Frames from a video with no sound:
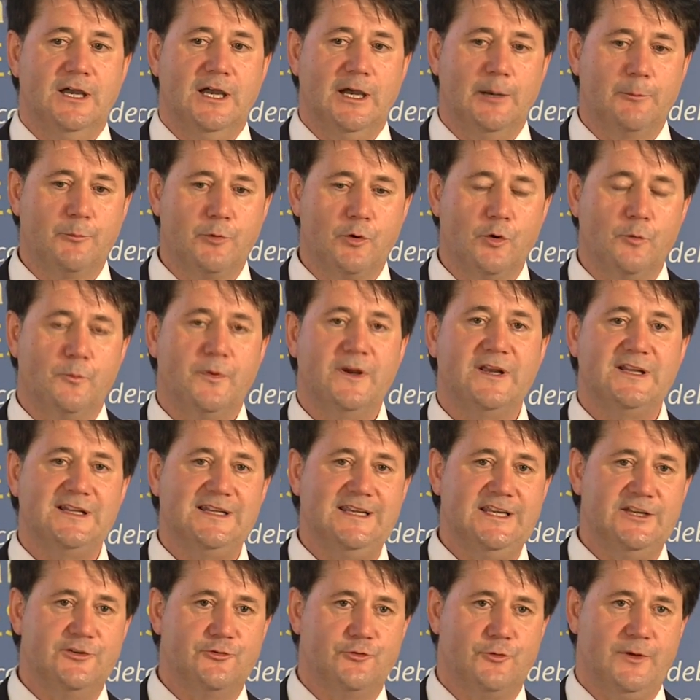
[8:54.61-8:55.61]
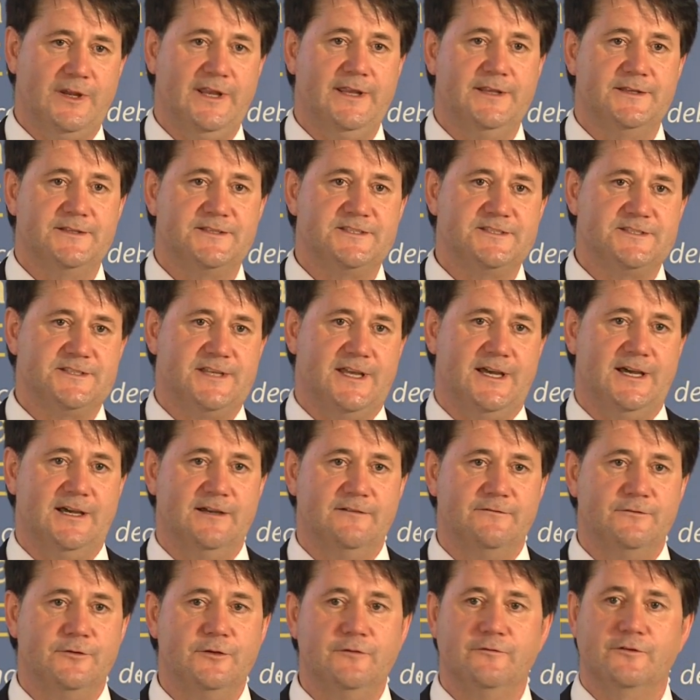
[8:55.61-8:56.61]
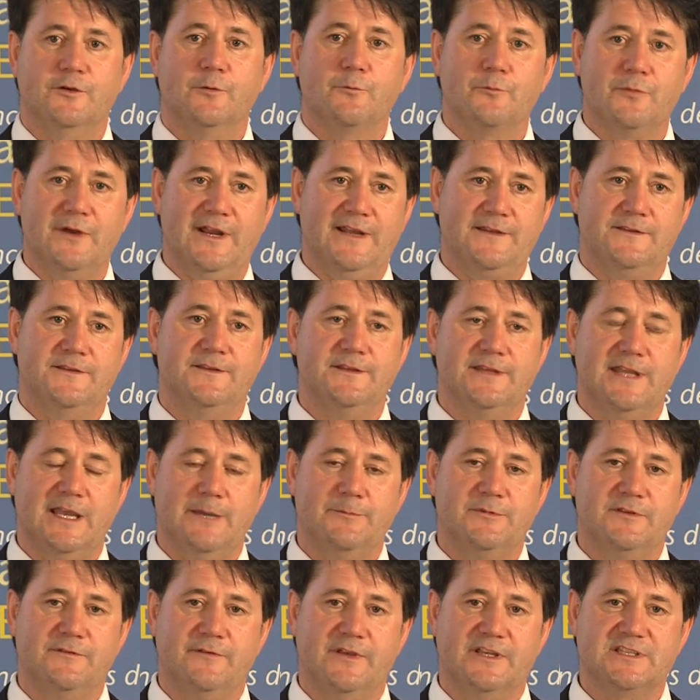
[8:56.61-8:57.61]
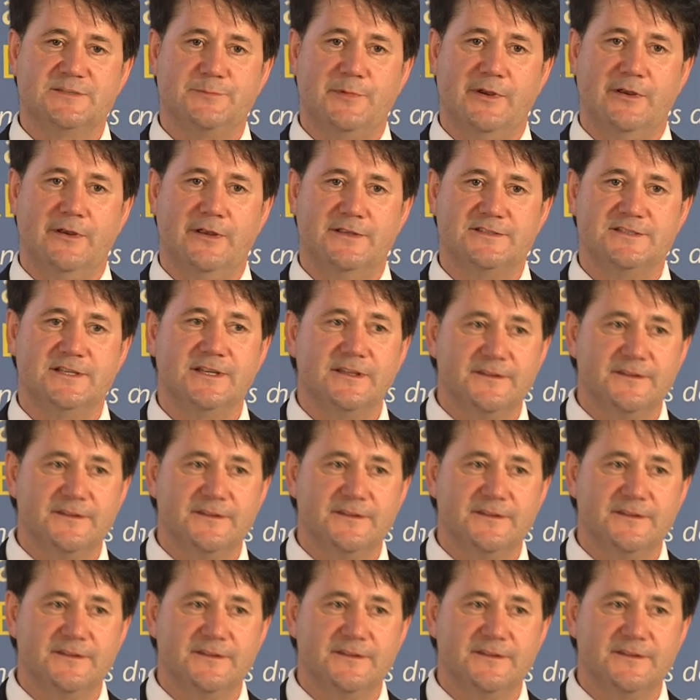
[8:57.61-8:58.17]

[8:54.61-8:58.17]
appropriately trained staff who've got breadth and depth of experience.